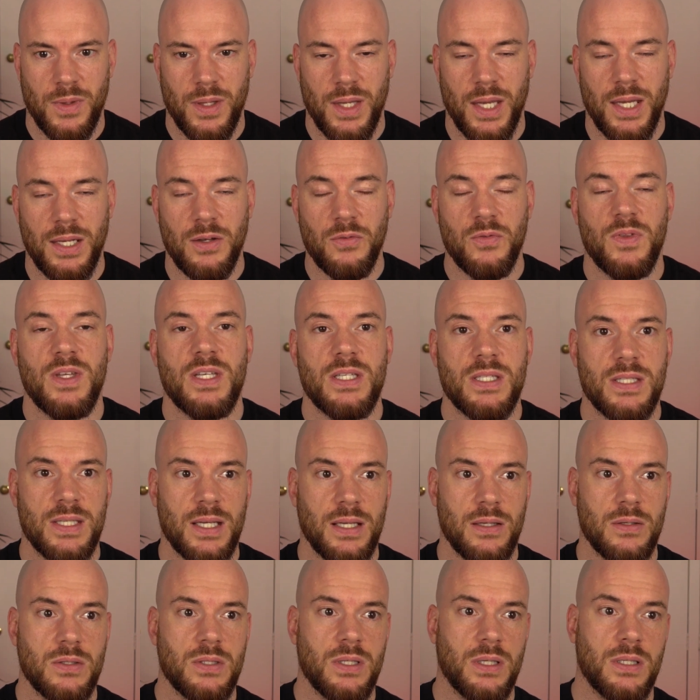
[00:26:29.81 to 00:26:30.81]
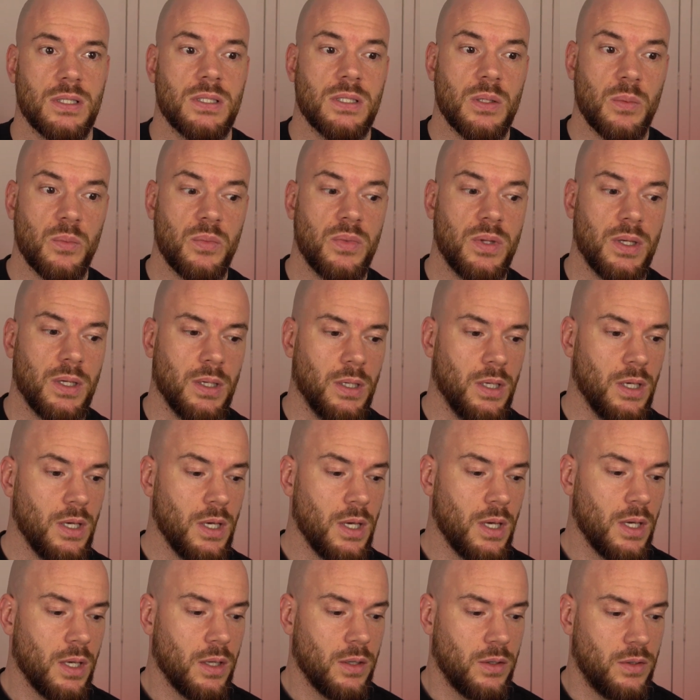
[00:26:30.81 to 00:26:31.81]
And if this sounds like something
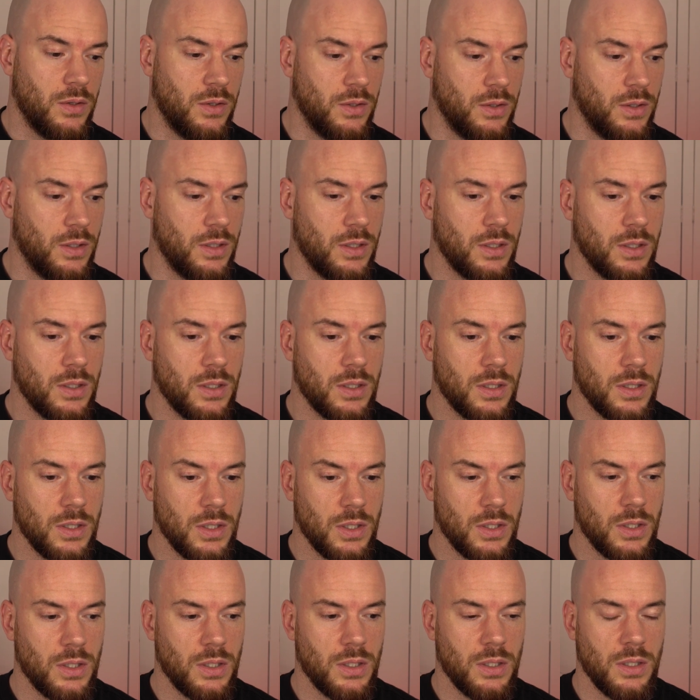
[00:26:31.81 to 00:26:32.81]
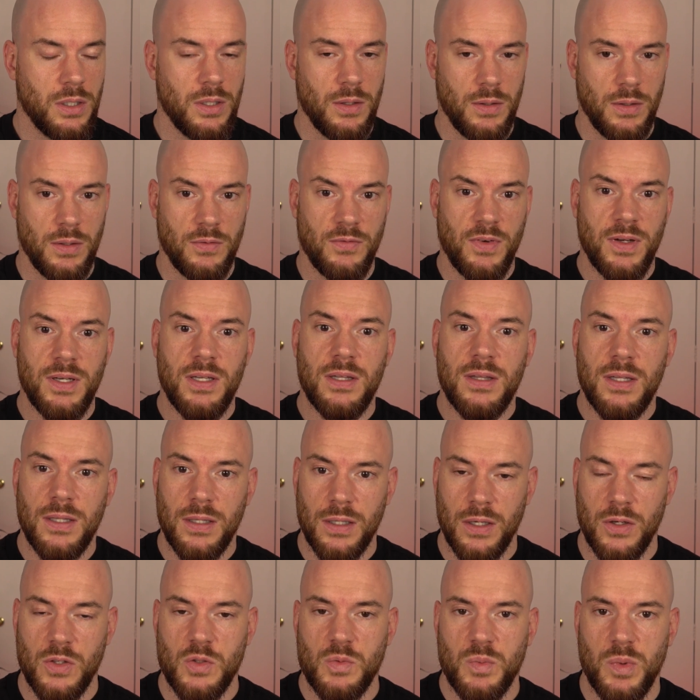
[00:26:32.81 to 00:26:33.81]
that, if anything
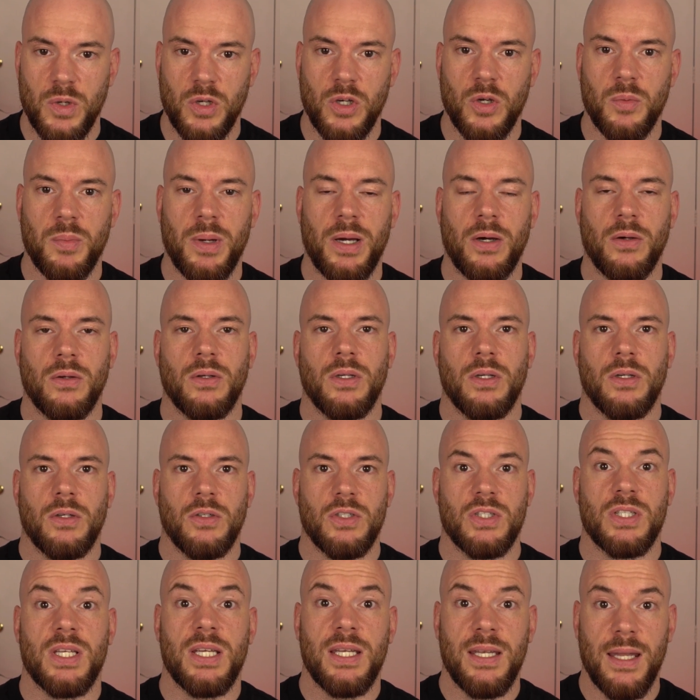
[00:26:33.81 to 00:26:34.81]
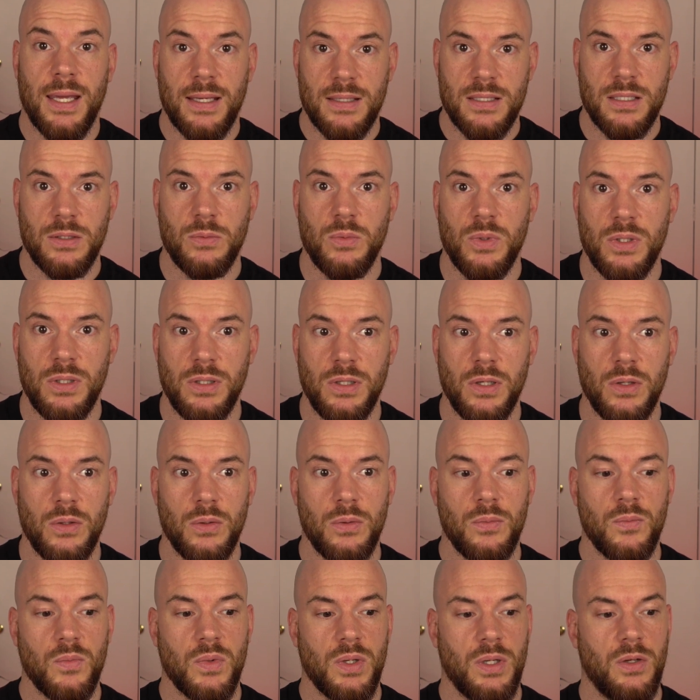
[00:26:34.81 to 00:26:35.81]
that I spoke about is connected with
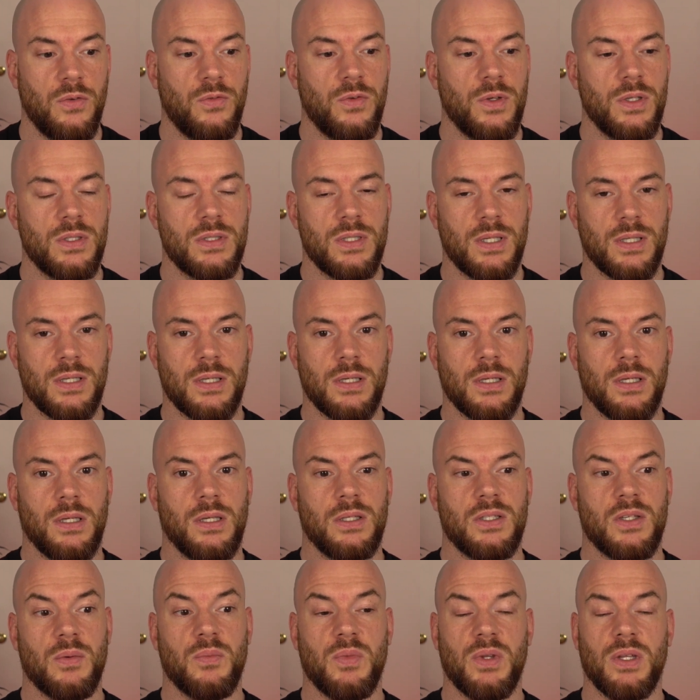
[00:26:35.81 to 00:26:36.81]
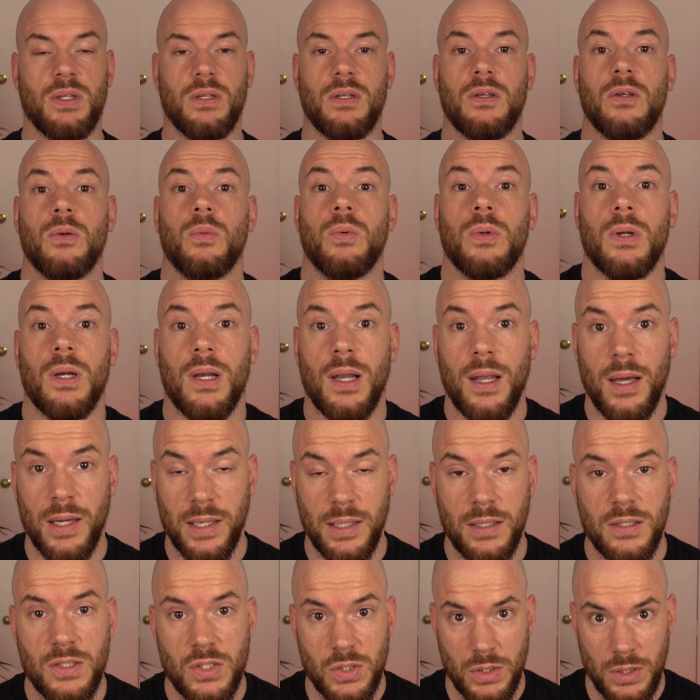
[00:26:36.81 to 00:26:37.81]
you, and it feels like something that you would
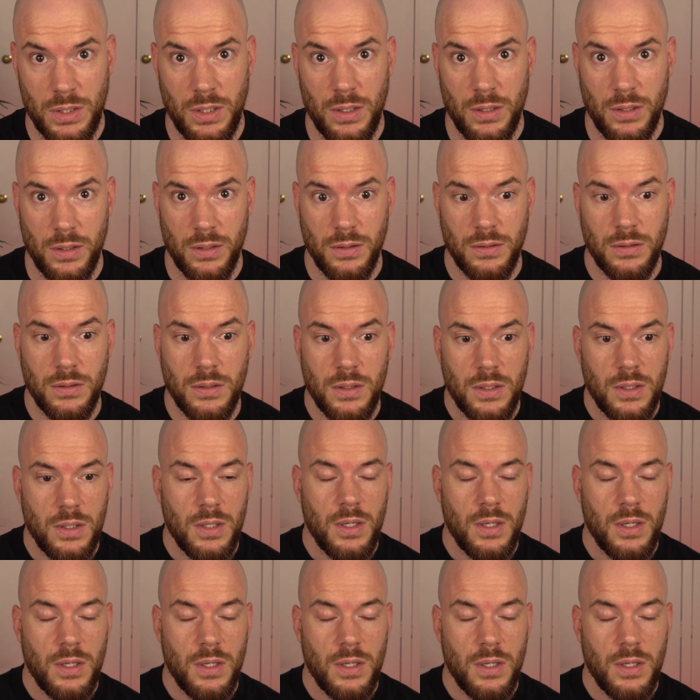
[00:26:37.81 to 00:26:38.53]
like to learn,